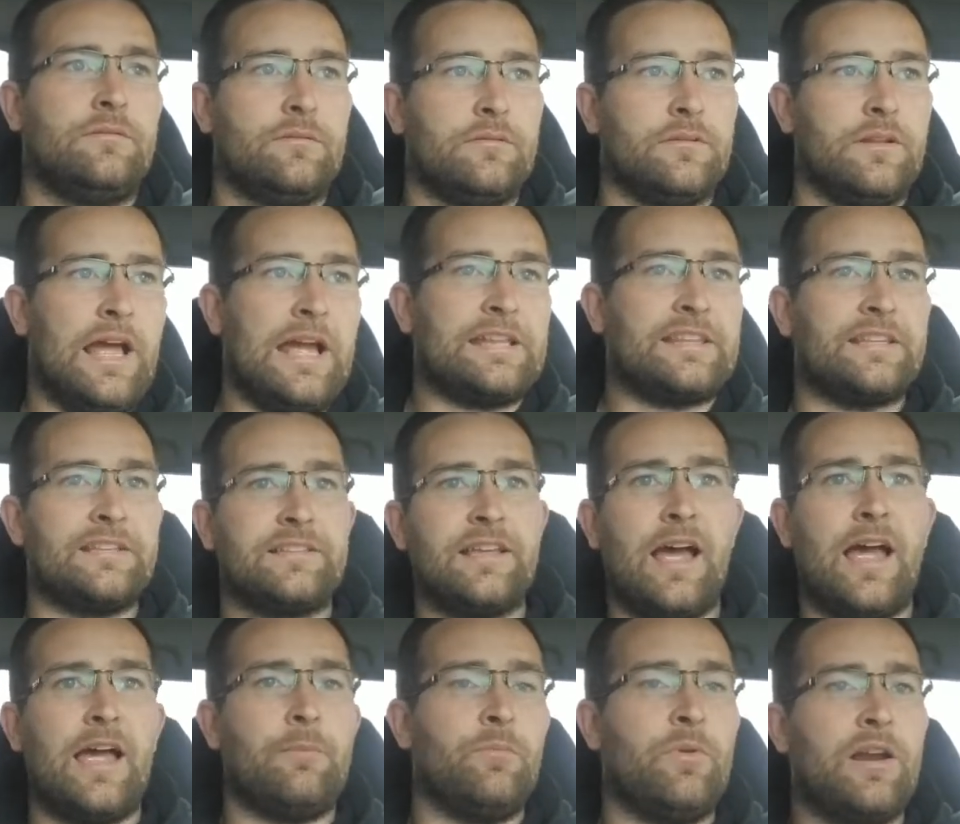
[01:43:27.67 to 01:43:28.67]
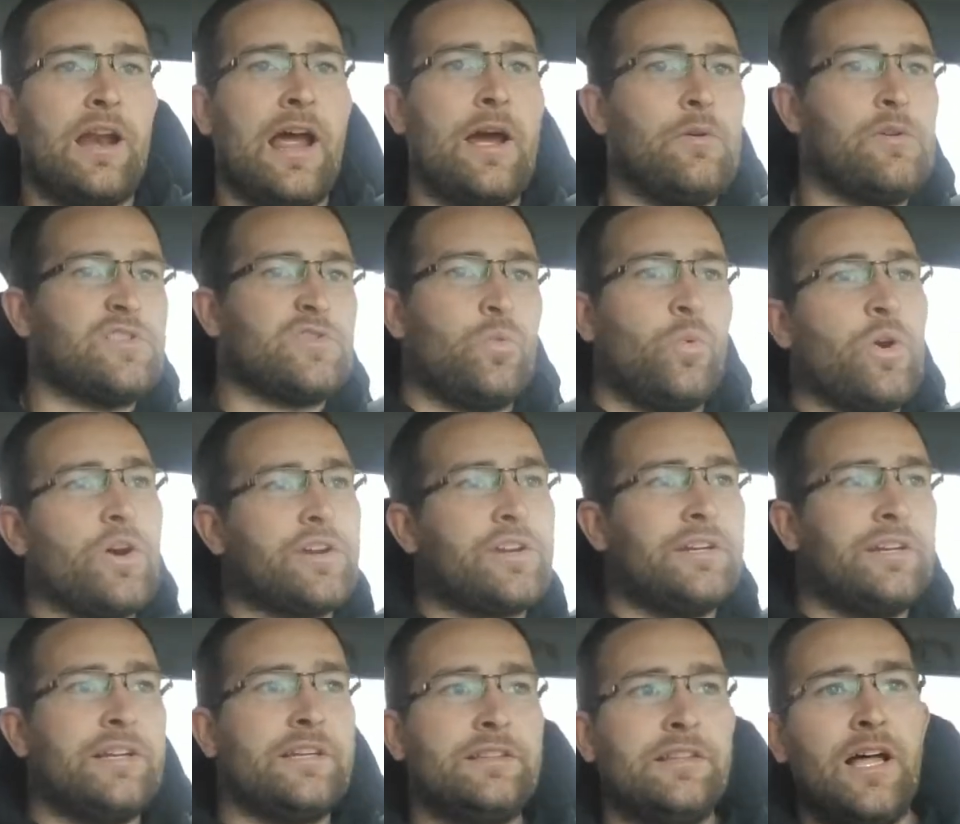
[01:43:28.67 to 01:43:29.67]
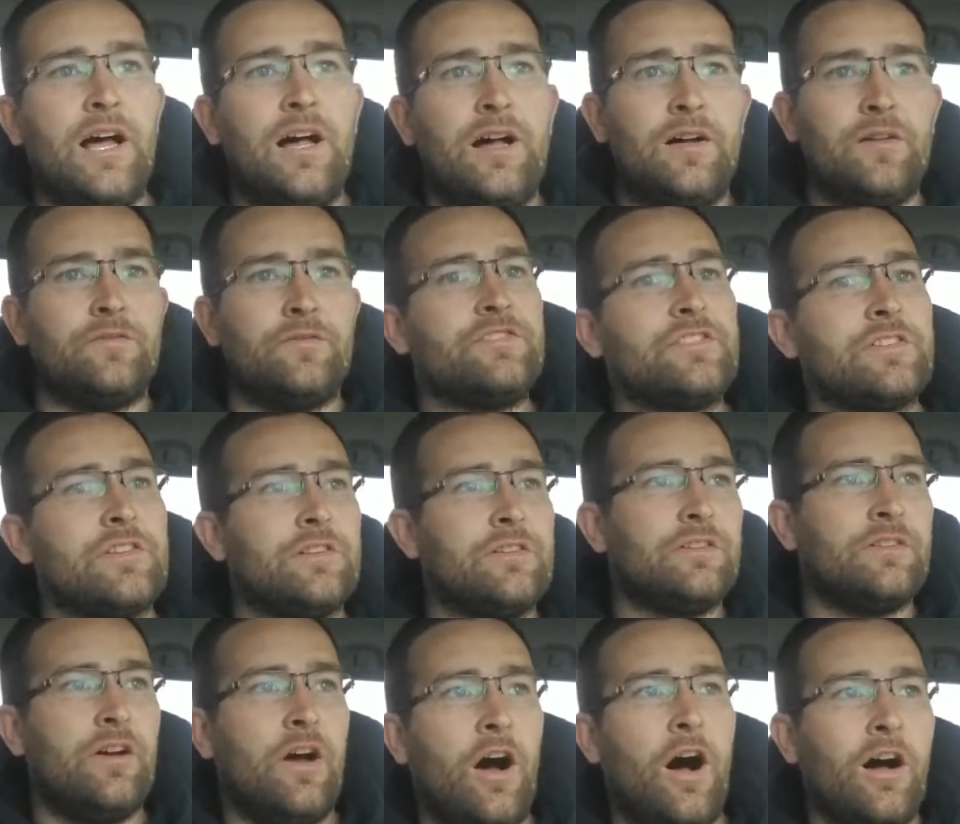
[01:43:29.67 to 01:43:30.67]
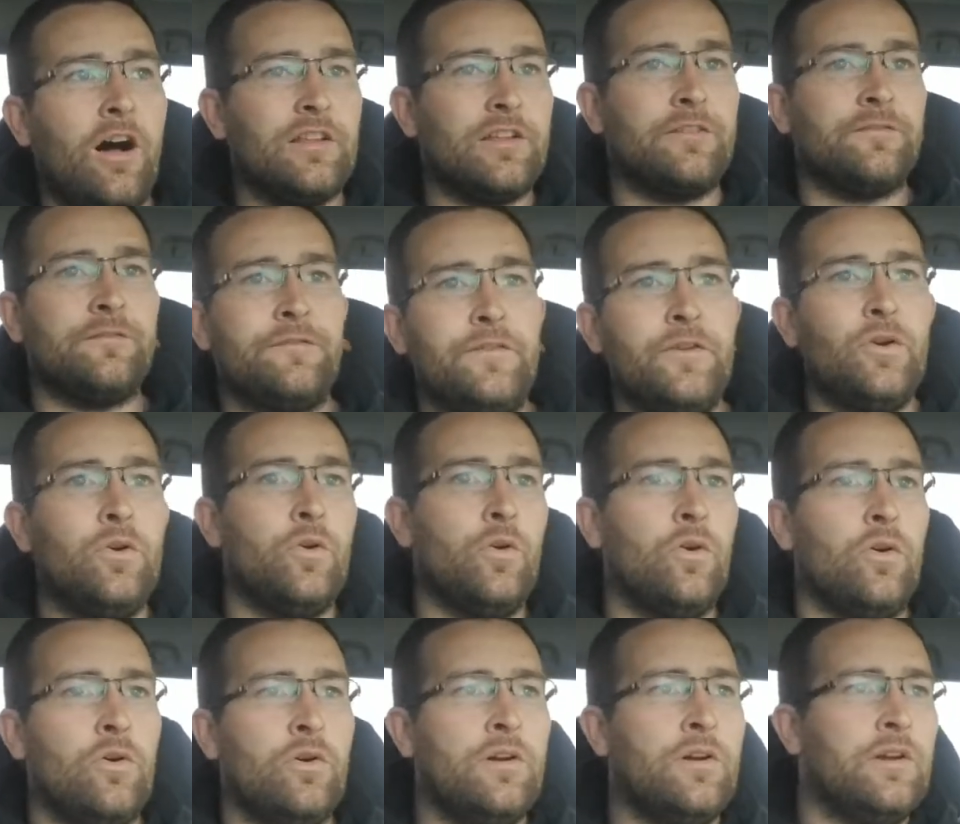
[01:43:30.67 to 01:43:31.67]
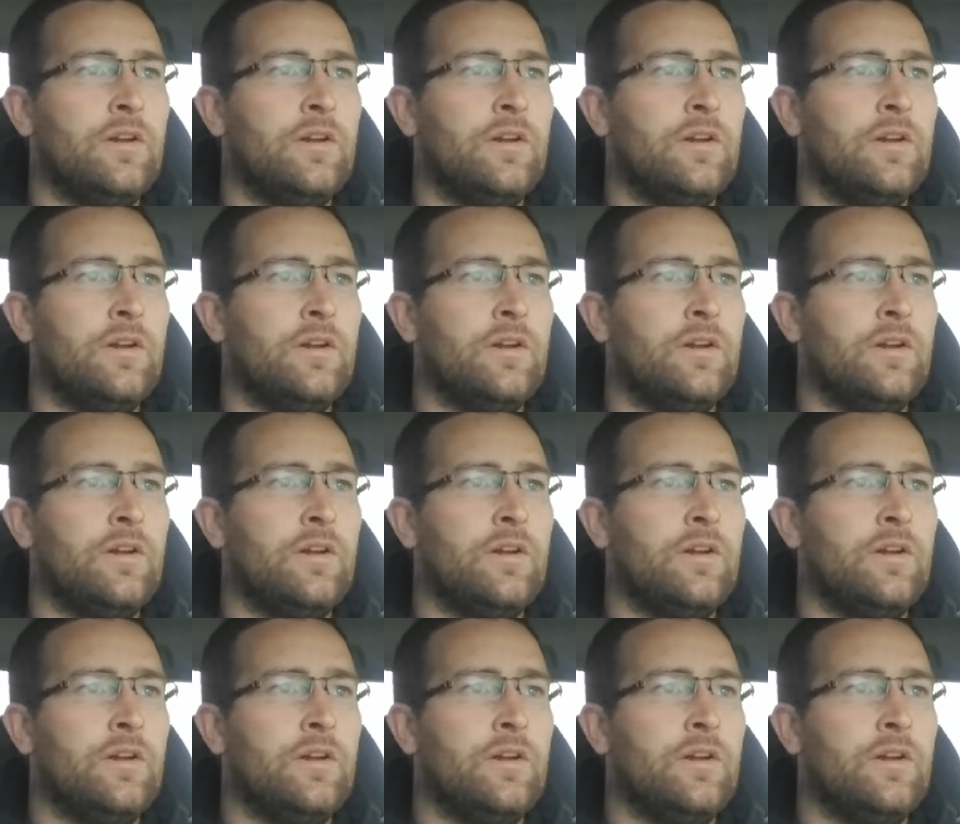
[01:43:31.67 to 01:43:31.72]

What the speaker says: Like the time when I was working at Love's, hauling fuel,